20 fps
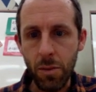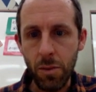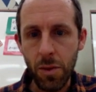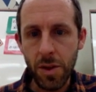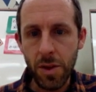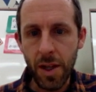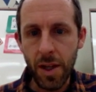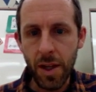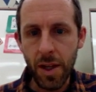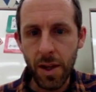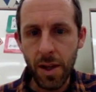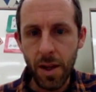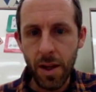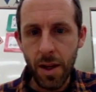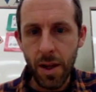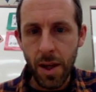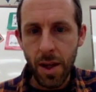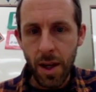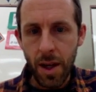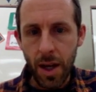Rotate,
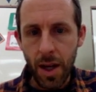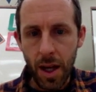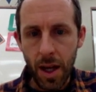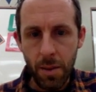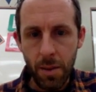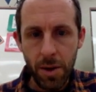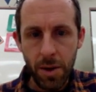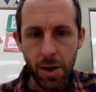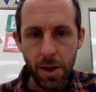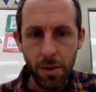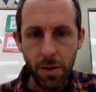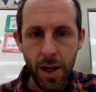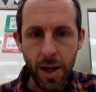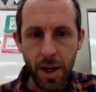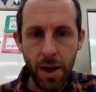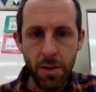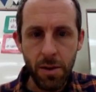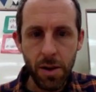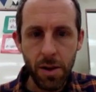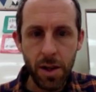and I'm going to go
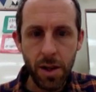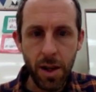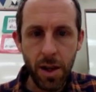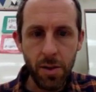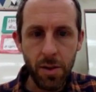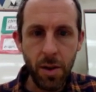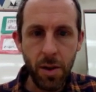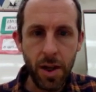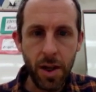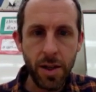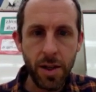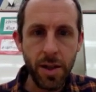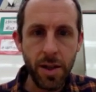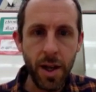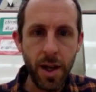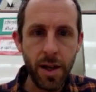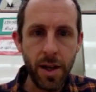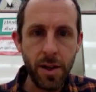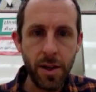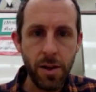counterclockwise
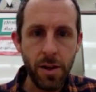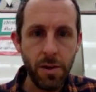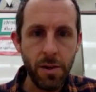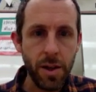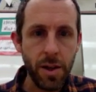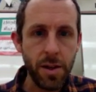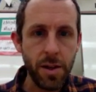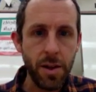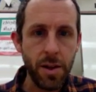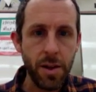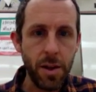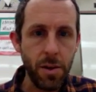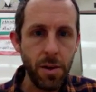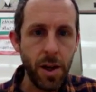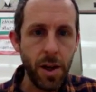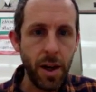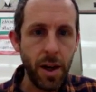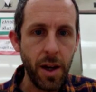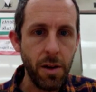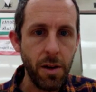90 degrees.
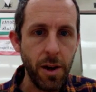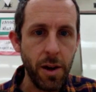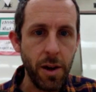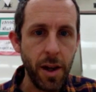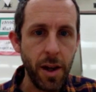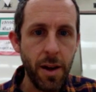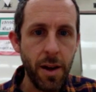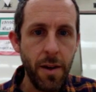Okay, great.